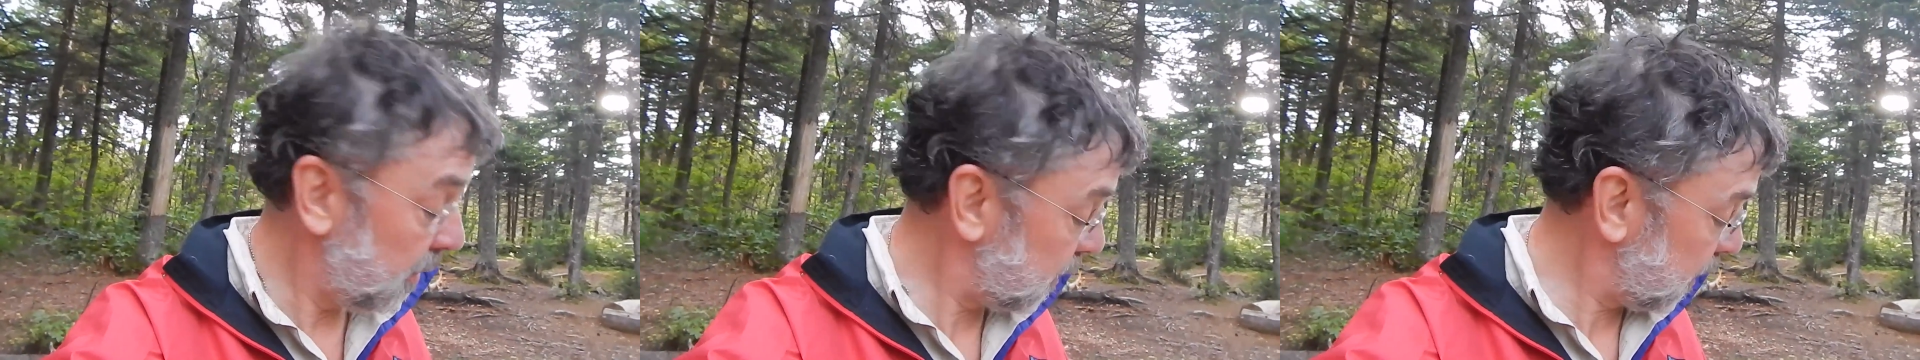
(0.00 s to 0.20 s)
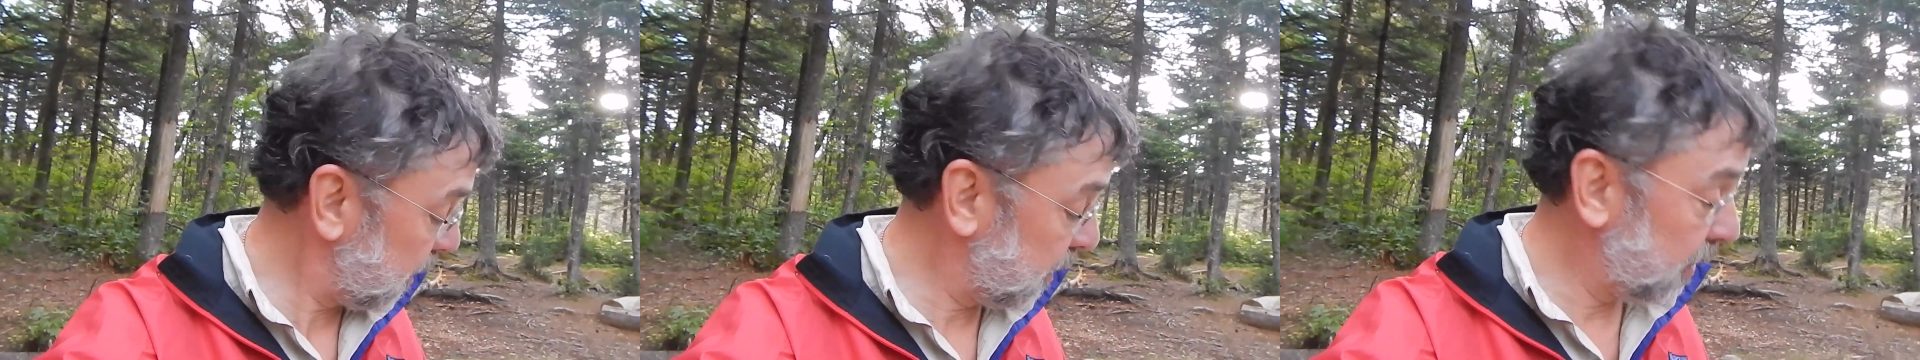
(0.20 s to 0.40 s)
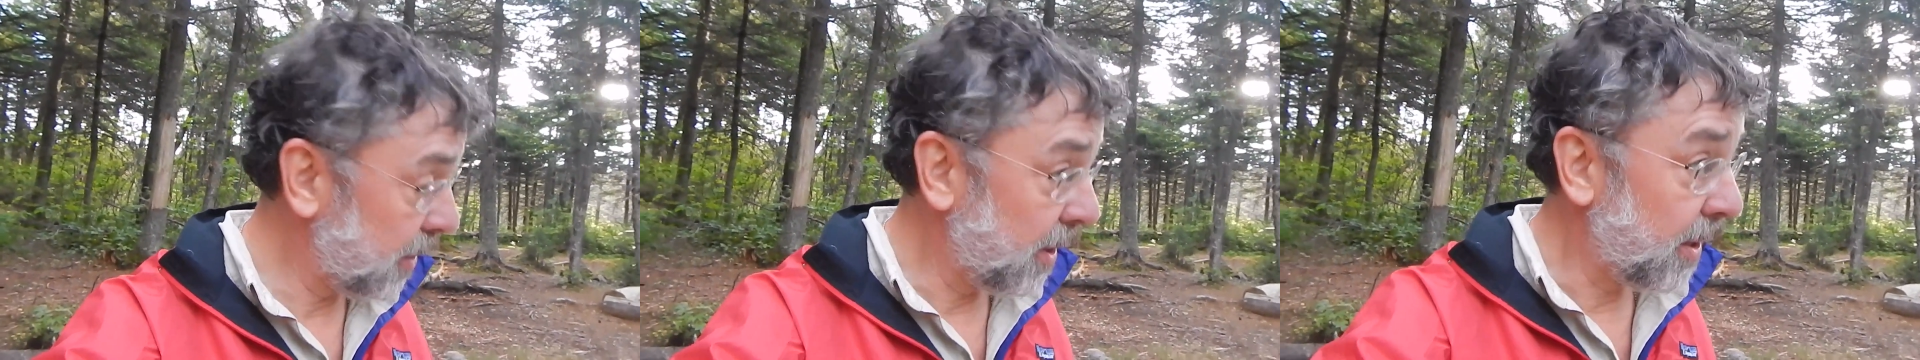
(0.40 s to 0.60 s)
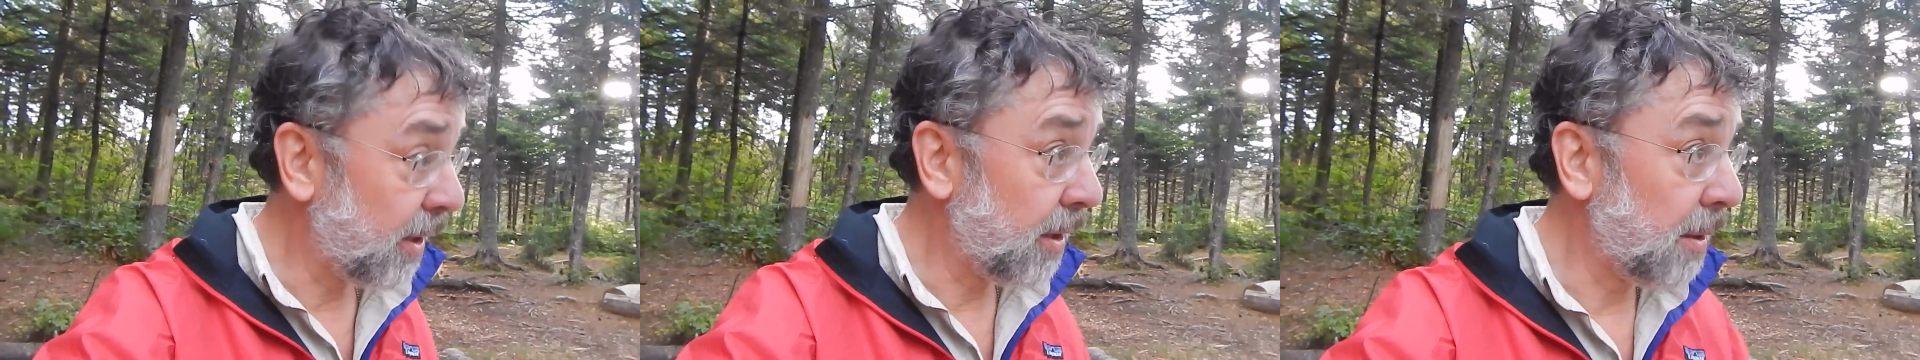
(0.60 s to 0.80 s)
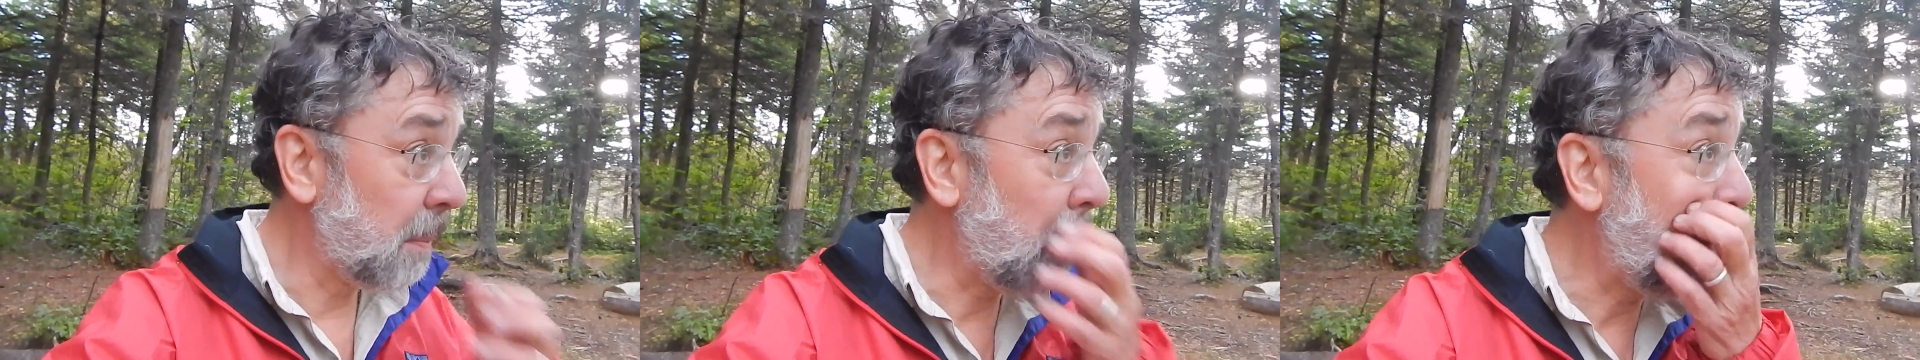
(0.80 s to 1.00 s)
which is,
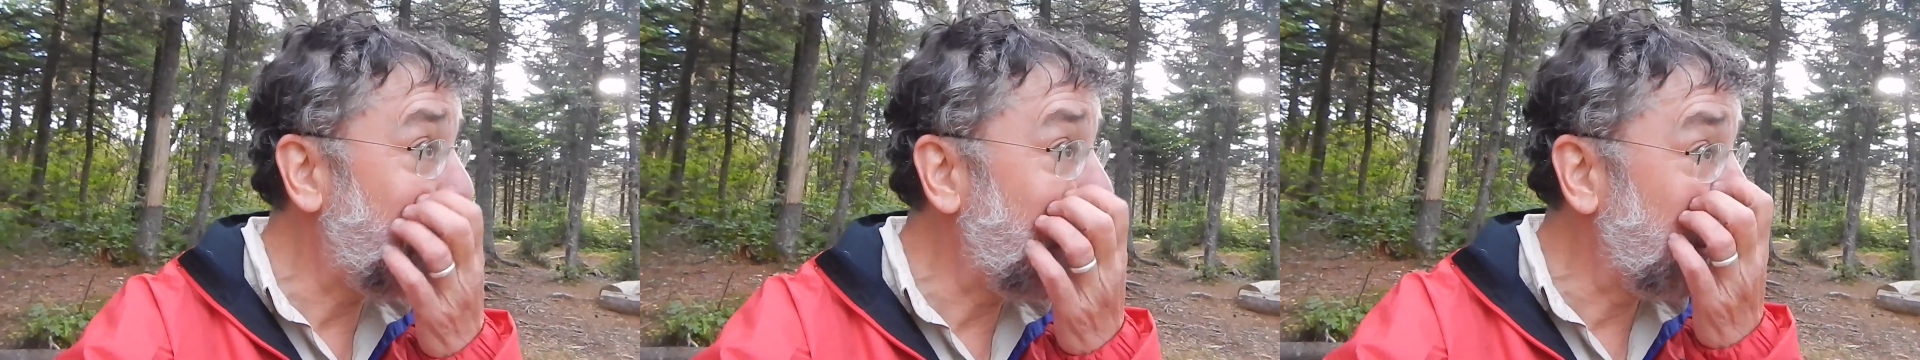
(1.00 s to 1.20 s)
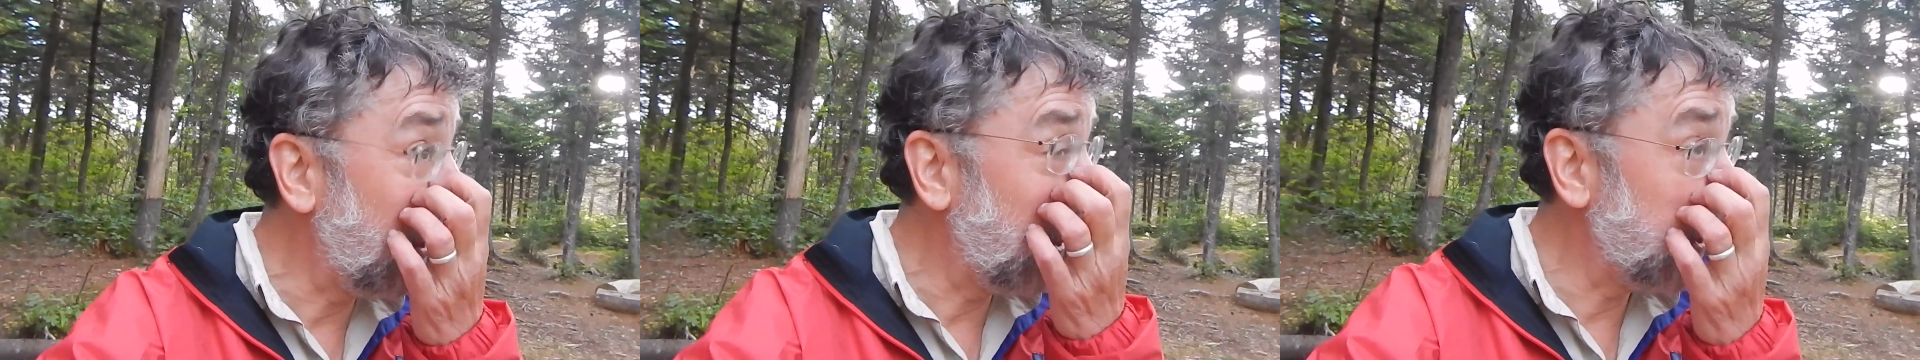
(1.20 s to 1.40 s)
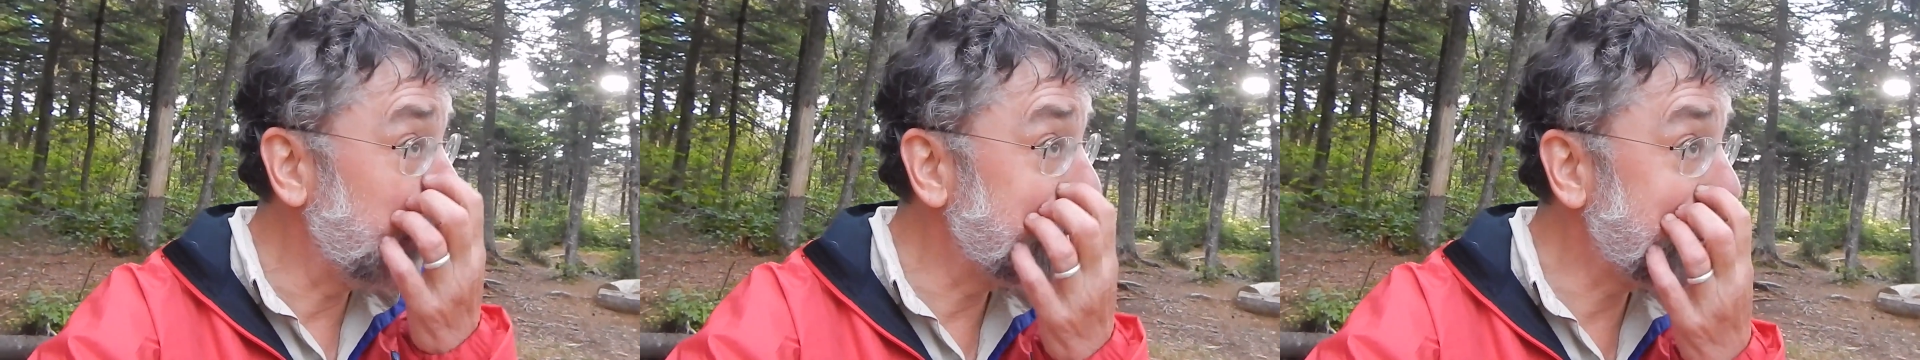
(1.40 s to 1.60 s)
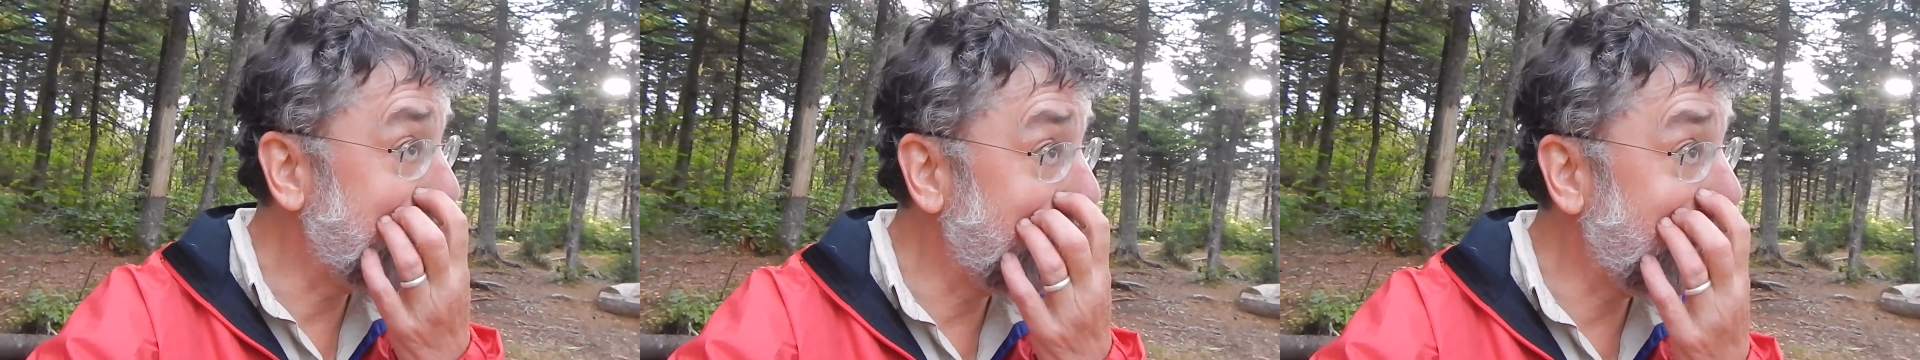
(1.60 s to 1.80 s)
in this